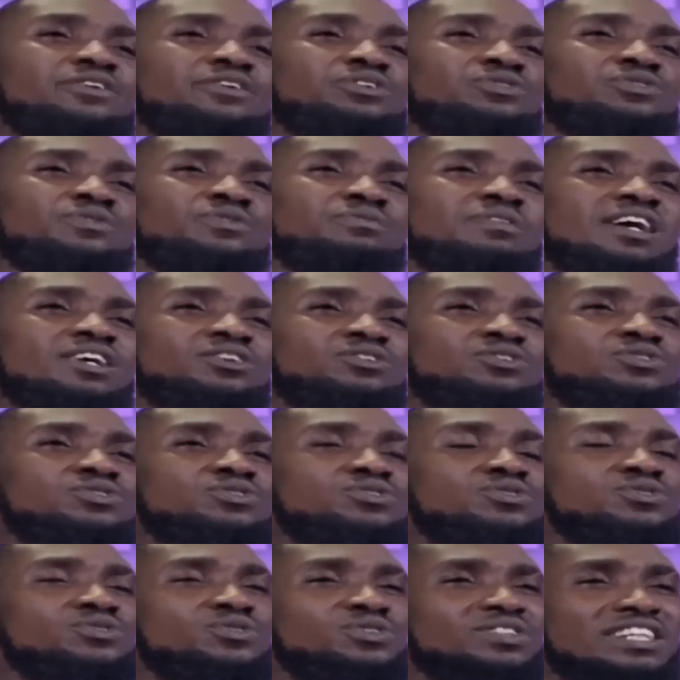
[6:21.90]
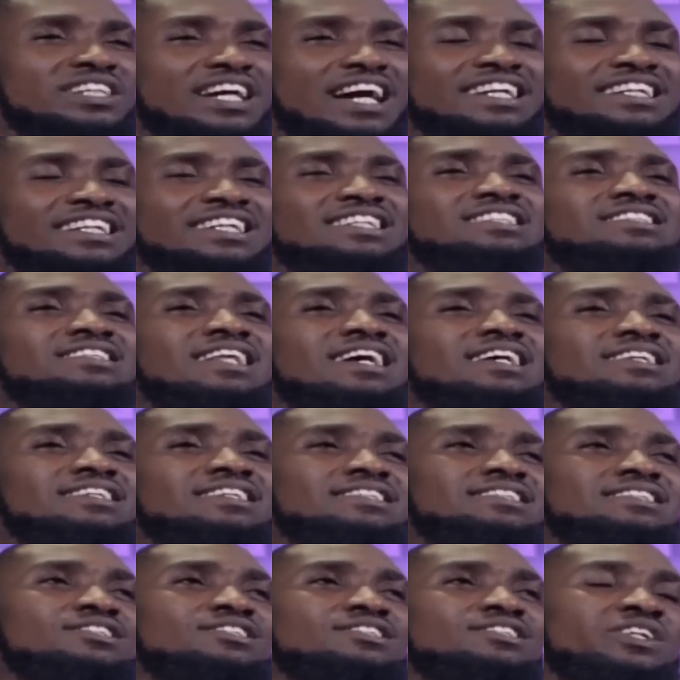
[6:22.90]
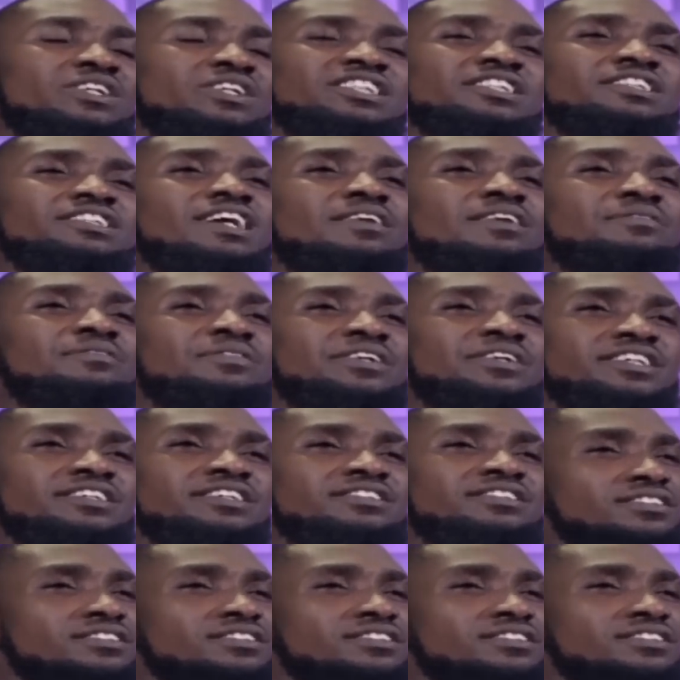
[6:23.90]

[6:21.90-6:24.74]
woman who would understand the situation I'm in.